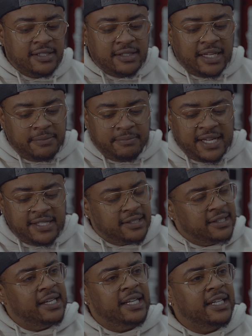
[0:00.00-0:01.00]
like
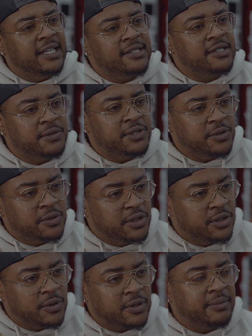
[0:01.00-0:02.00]
basically getting customers through the
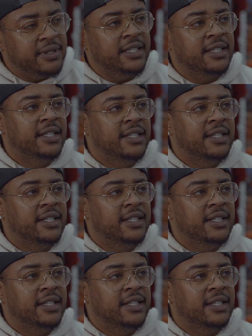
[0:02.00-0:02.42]
door, but